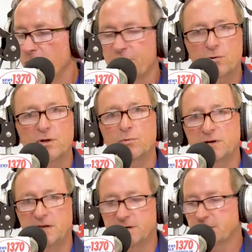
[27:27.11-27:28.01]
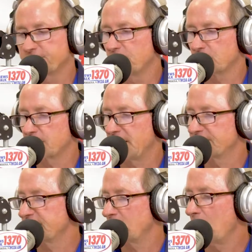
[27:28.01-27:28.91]
31 detailed
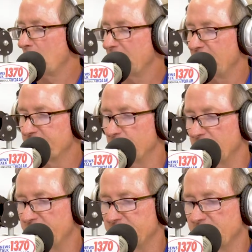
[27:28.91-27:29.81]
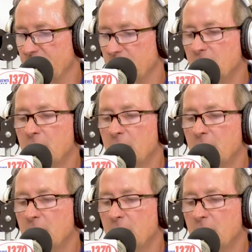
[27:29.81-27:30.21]
photographs. They all have pricing on it.